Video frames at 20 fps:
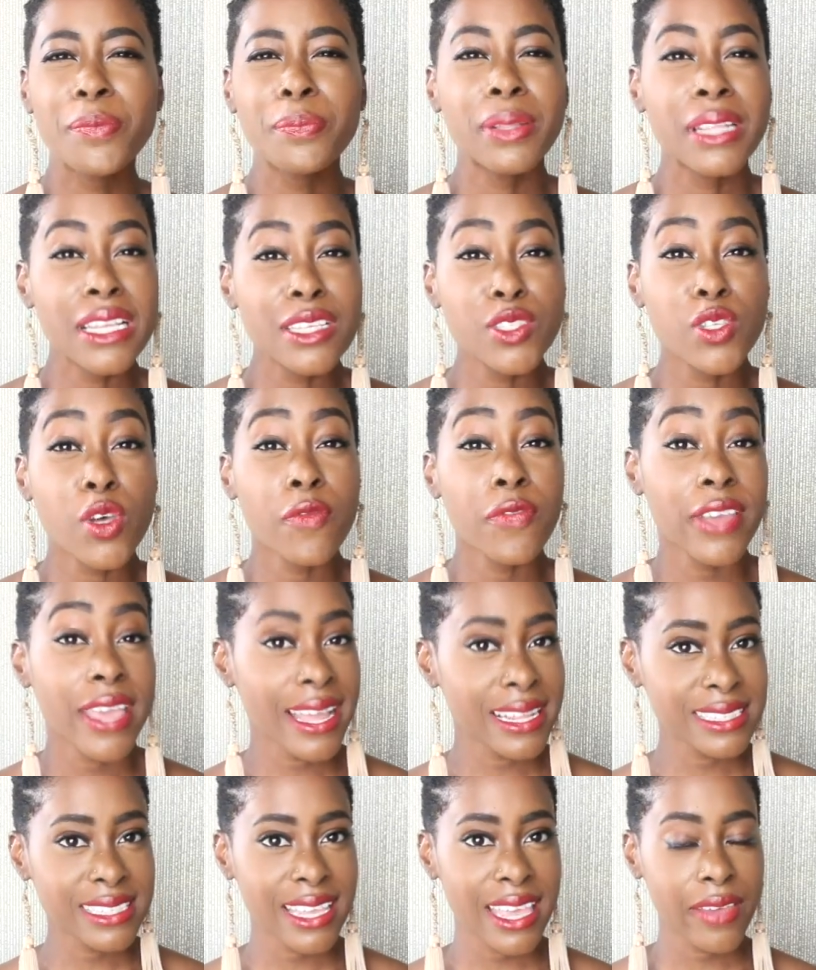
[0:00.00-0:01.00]
please don't
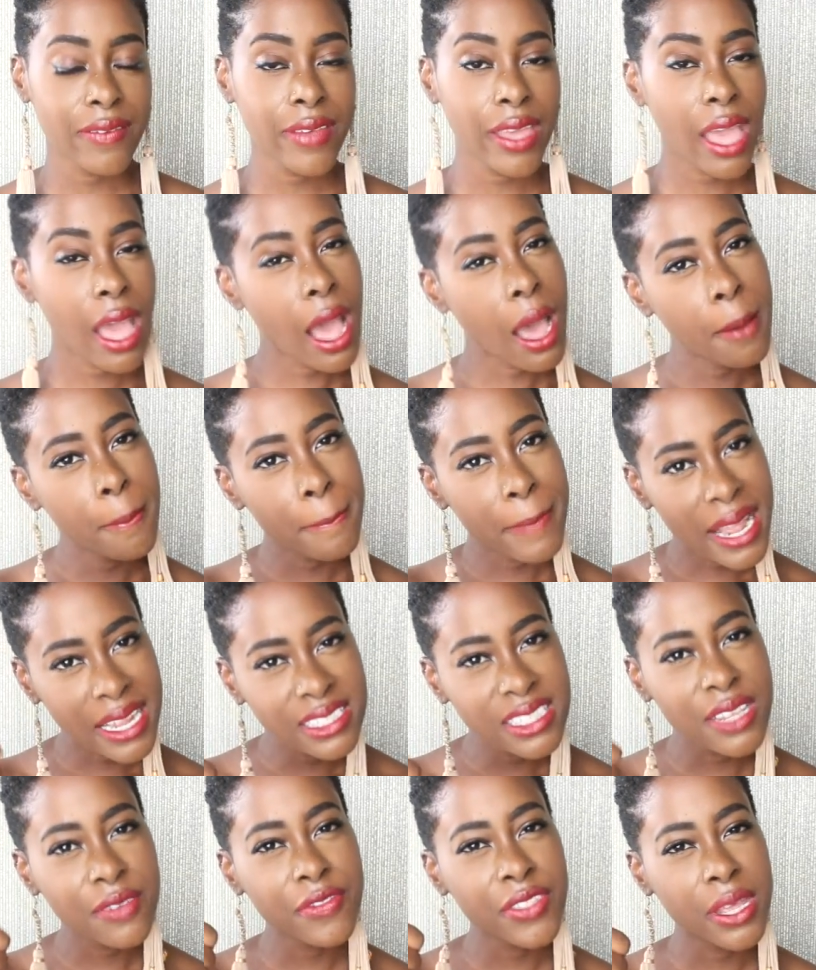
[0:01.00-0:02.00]
forget to give it a
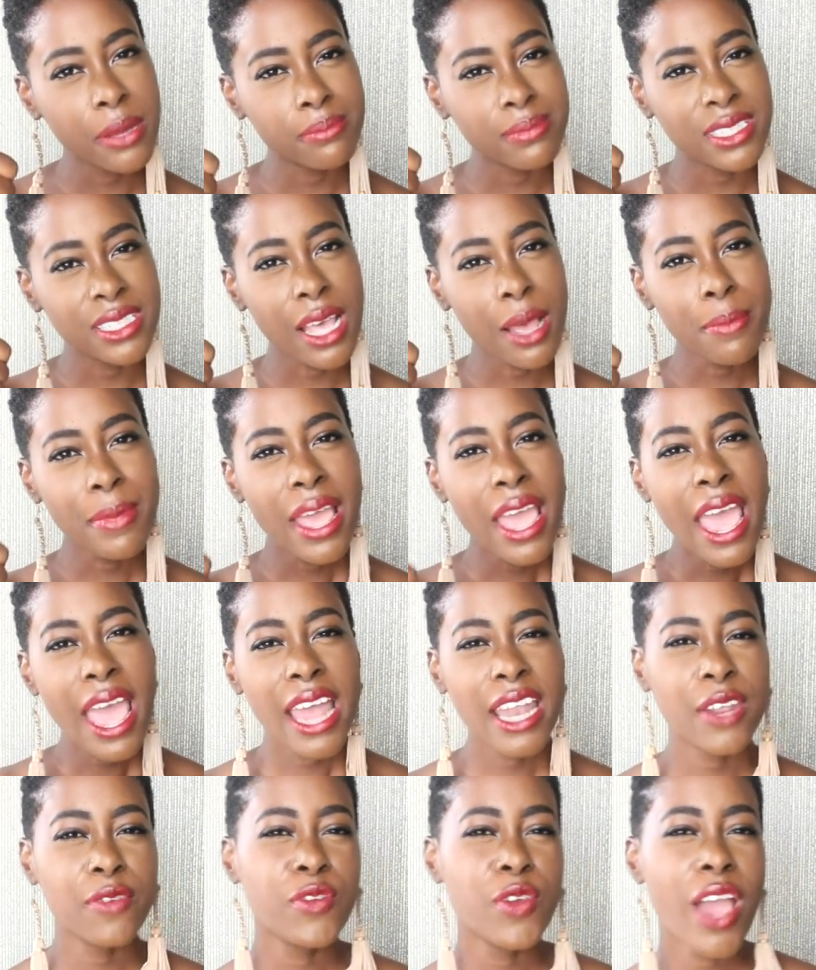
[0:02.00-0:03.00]
massive thumbs up
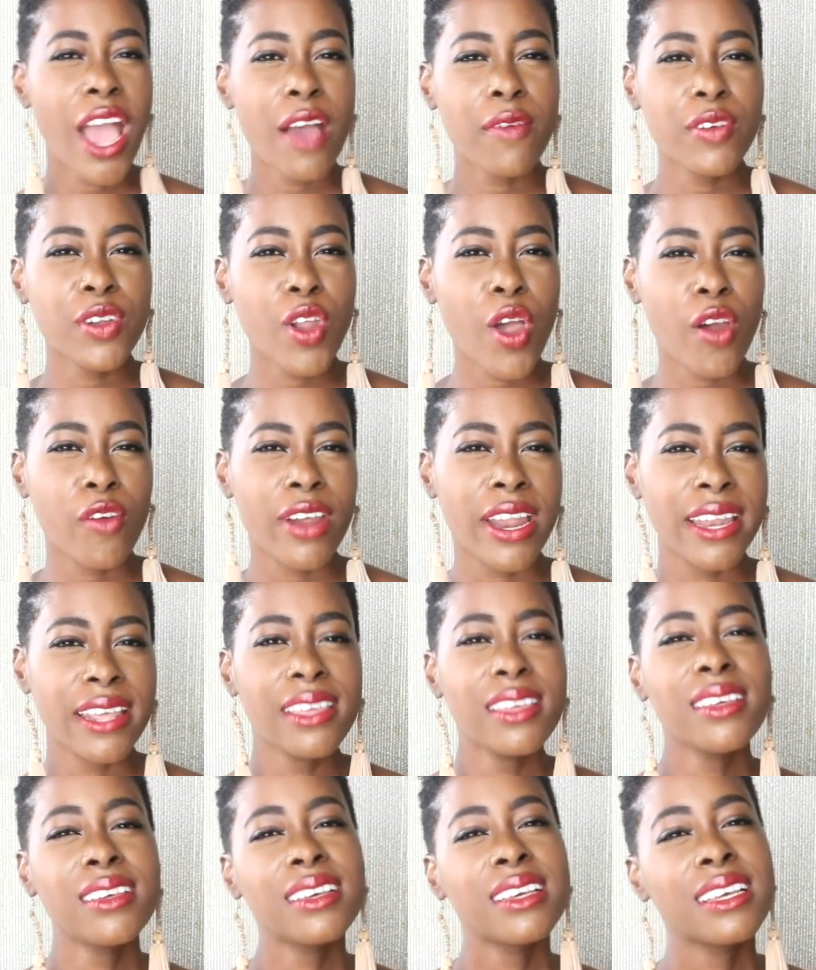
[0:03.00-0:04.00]
and if you haven't
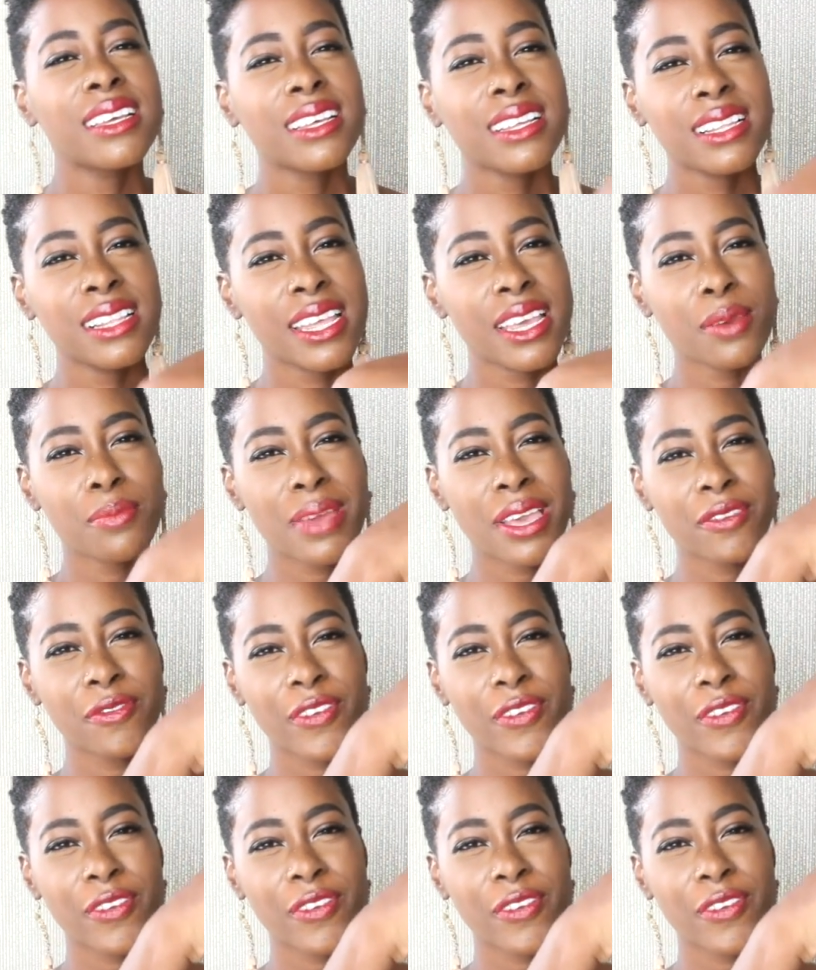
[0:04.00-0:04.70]
already click my